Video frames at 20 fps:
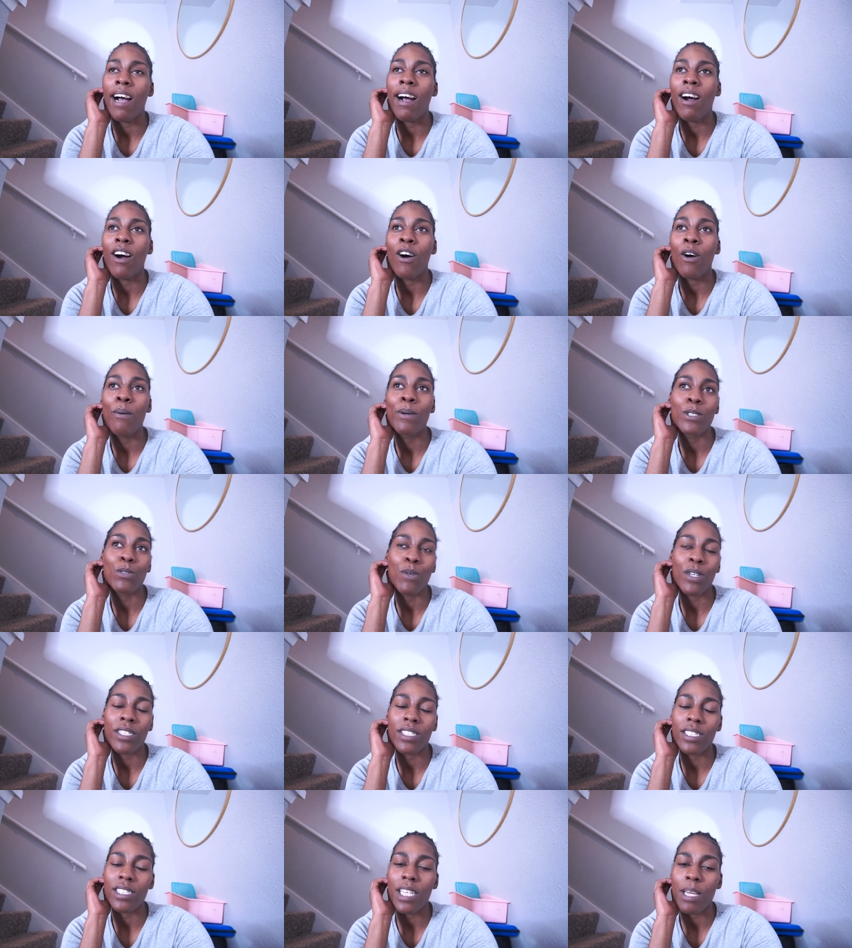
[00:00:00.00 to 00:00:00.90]
I always
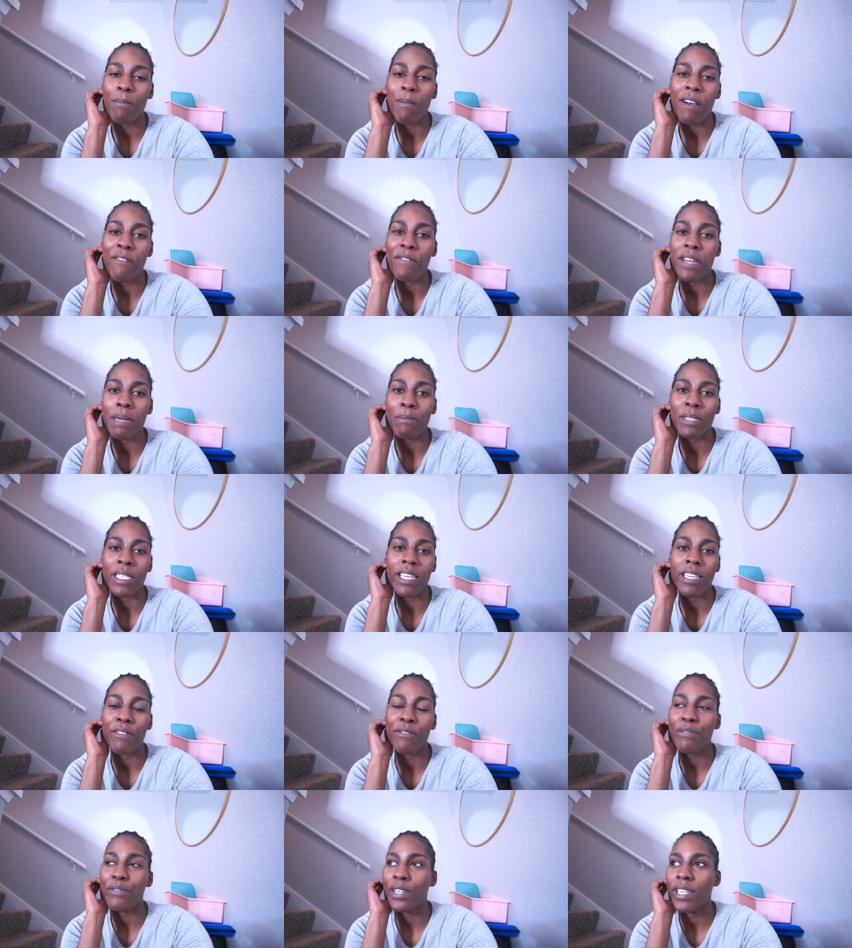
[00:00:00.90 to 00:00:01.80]
wanted to see my family
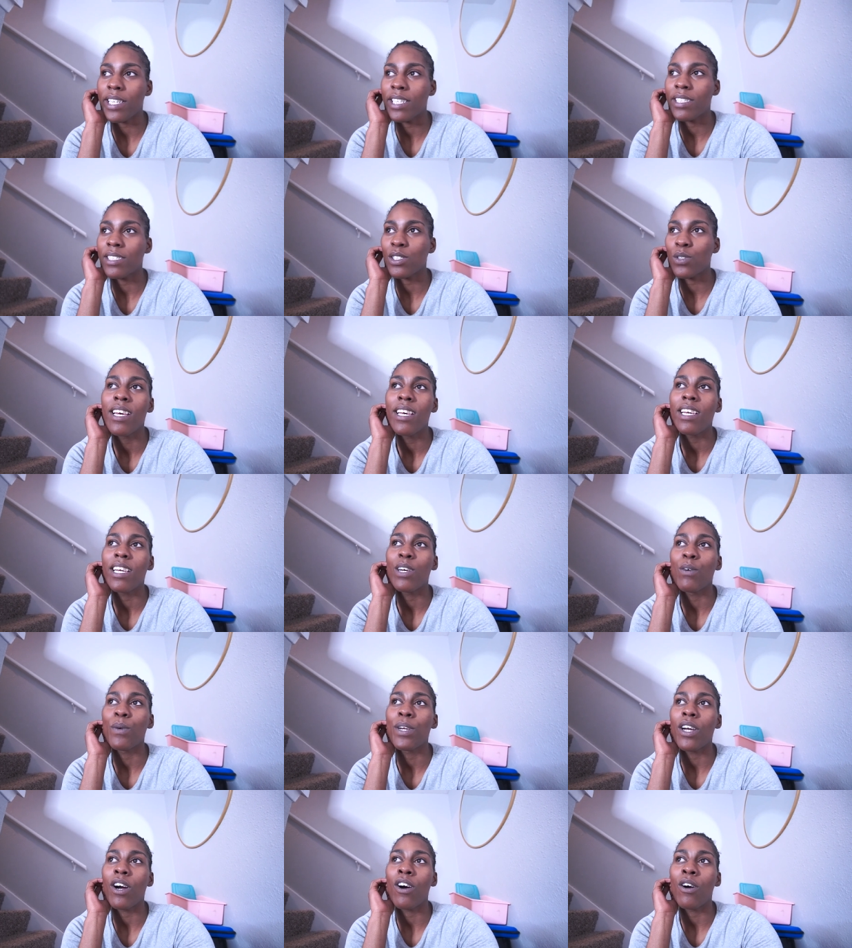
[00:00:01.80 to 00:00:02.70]
and friends, and
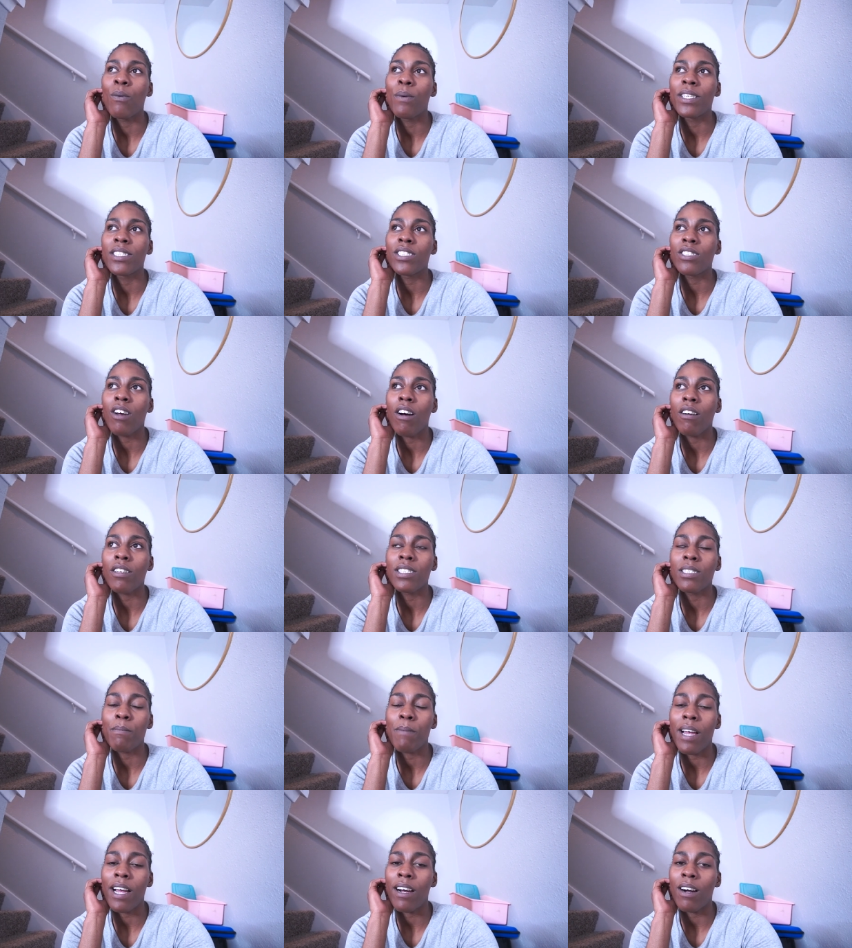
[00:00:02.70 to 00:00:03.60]
we always talked
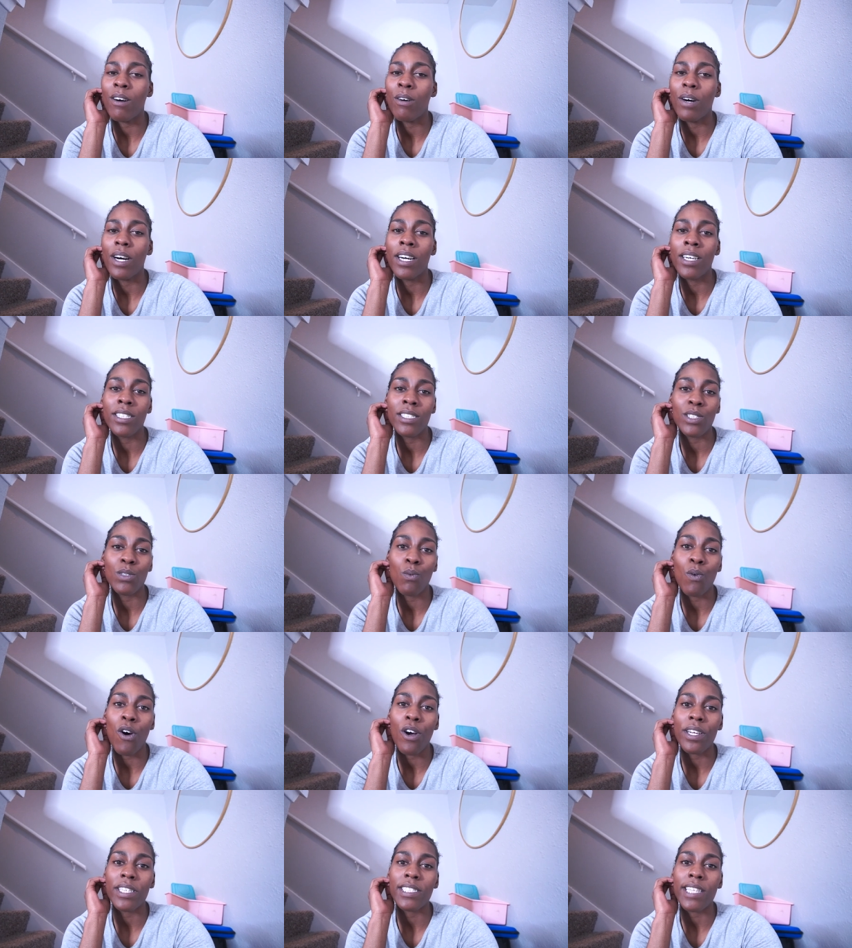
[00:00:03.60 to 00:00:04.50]
about us
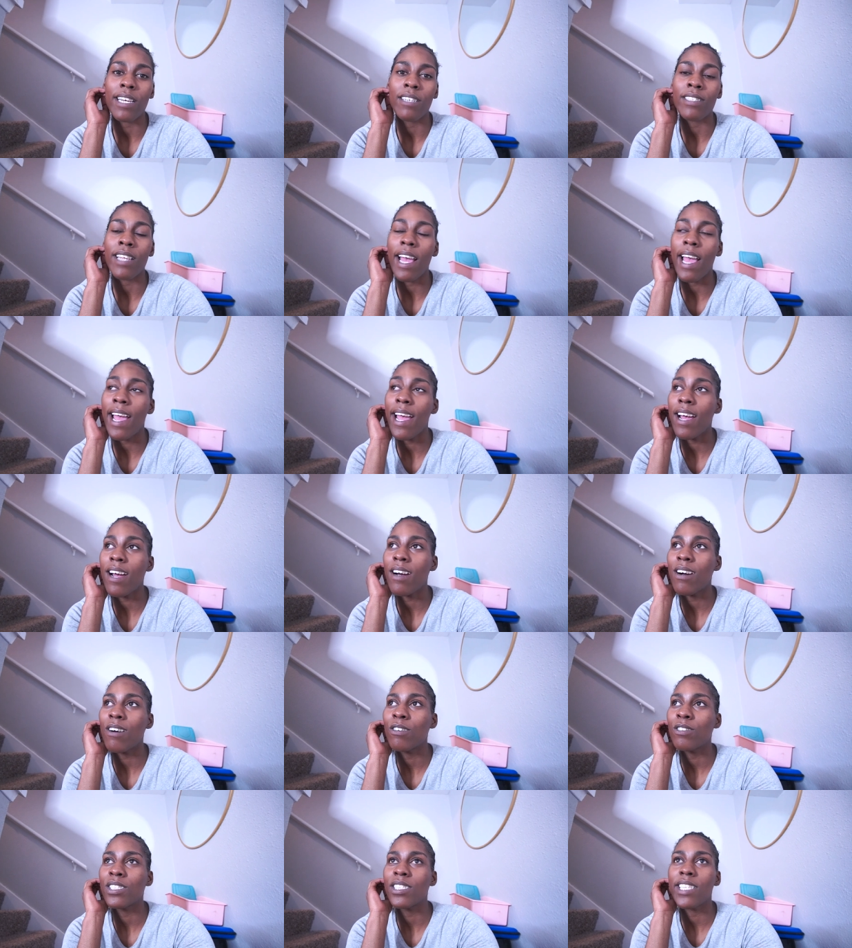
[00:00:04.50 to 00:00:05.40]
walking down the
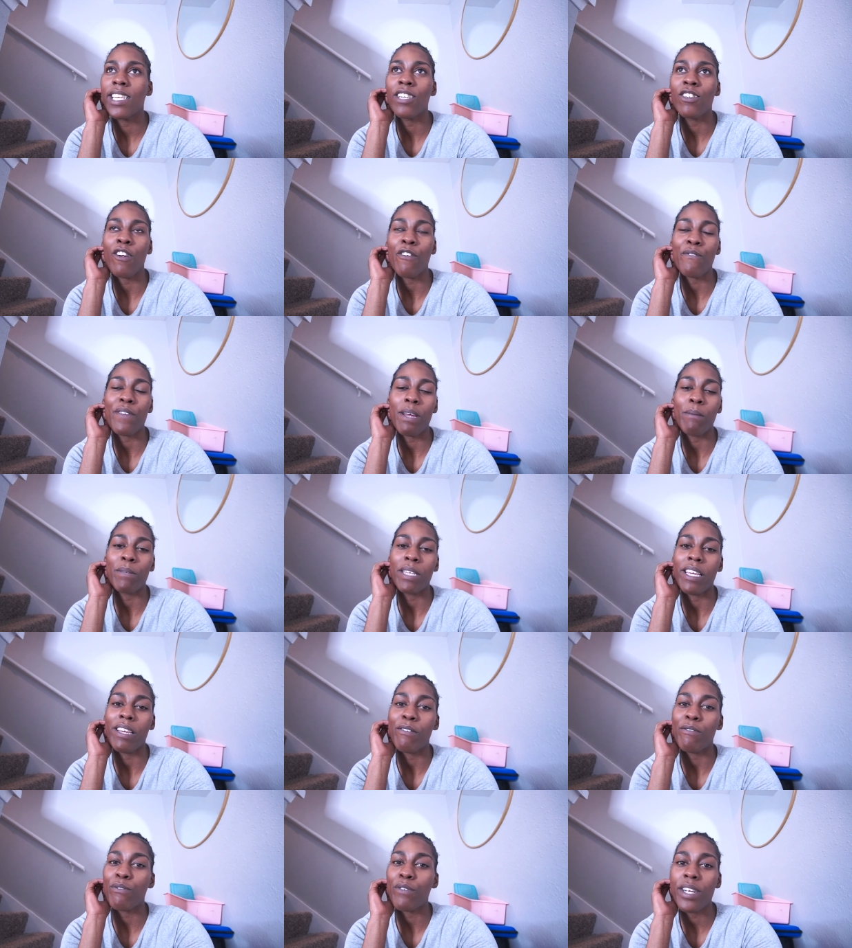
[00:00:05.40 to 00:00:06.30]
aisle, seeing our family
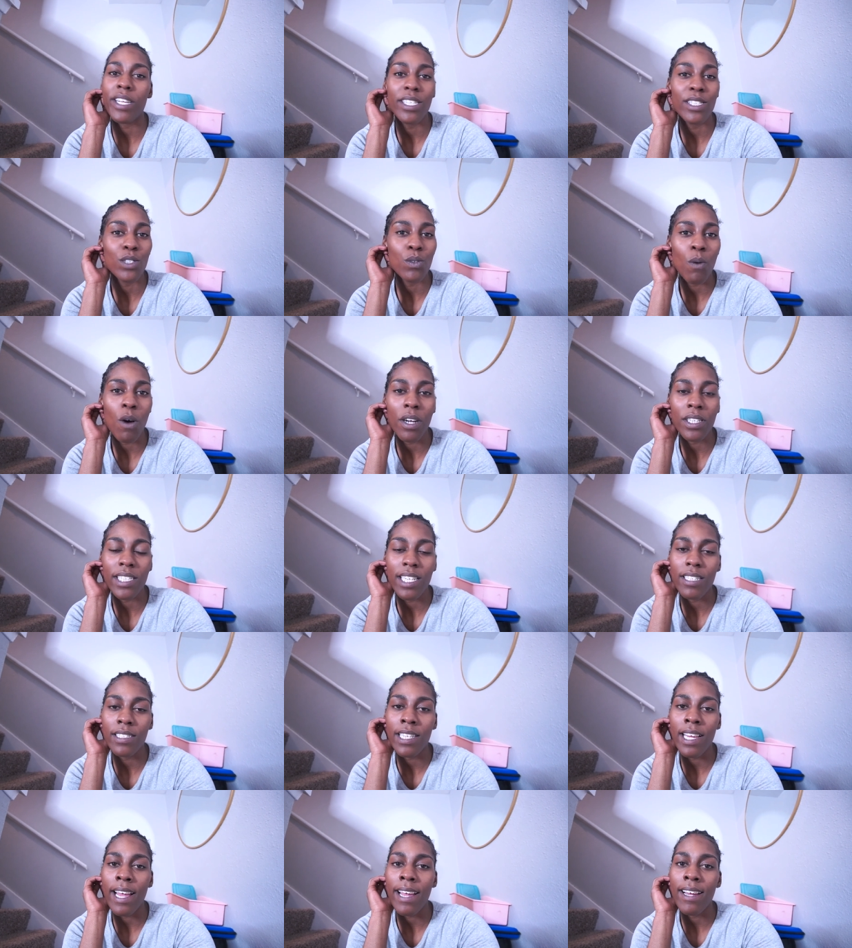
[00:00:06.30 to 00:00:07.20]
and friends walk
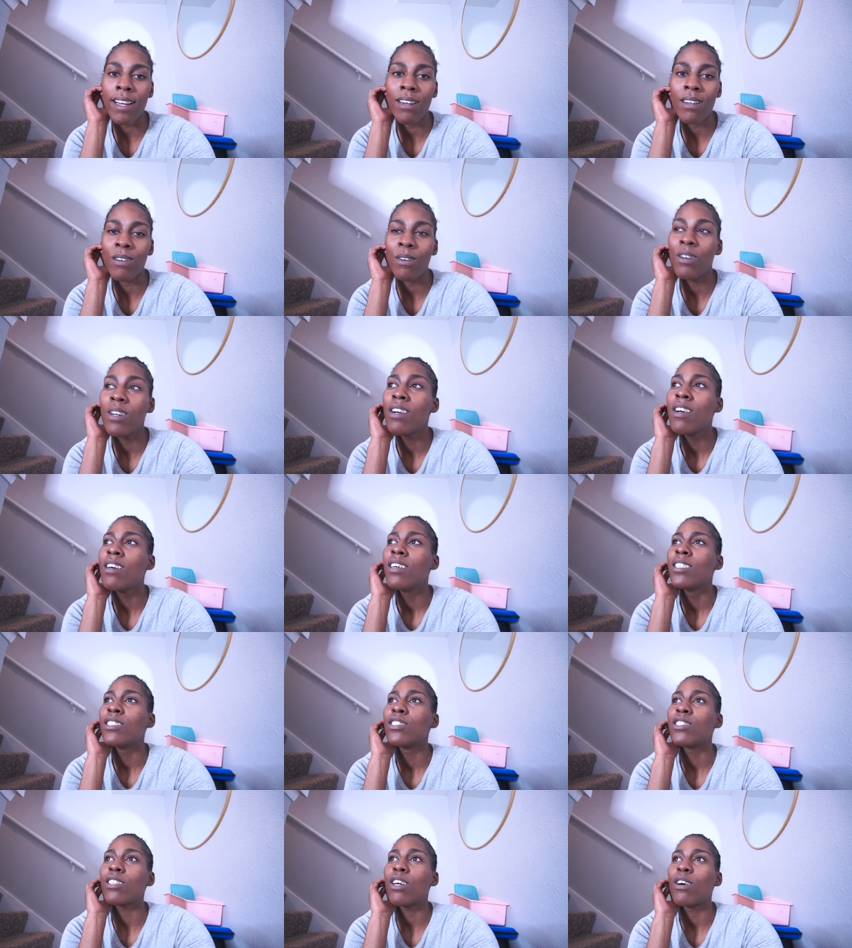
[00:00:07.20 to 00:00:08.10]
down the aisle.
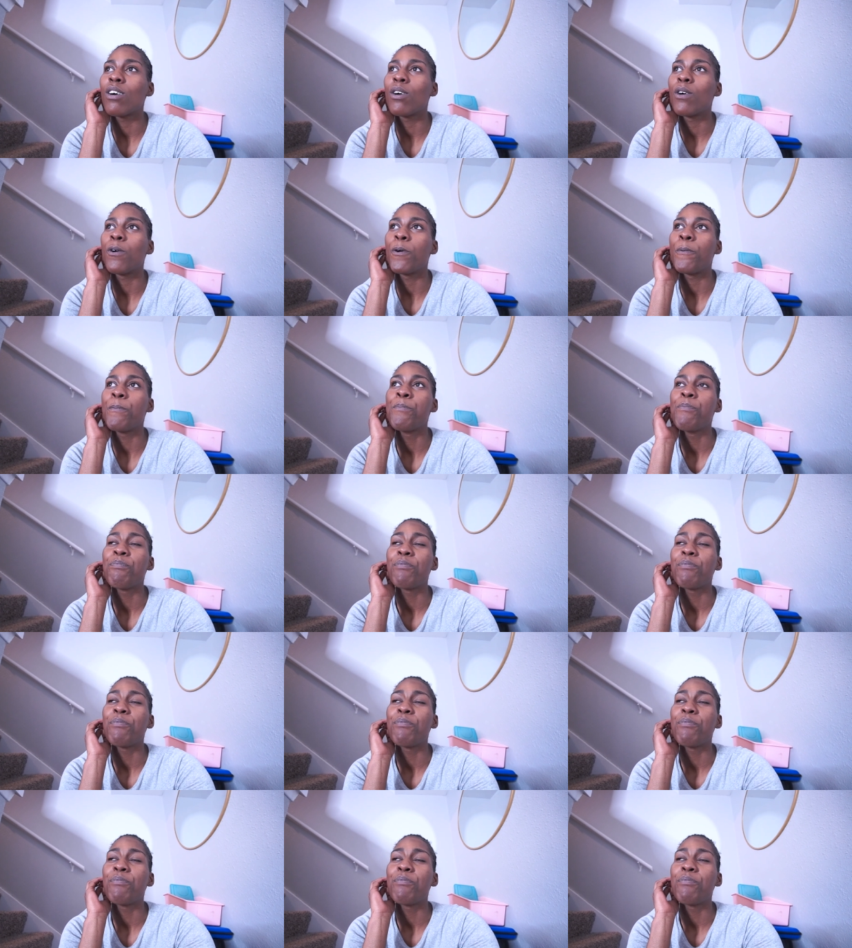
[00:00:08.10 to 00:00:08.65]
So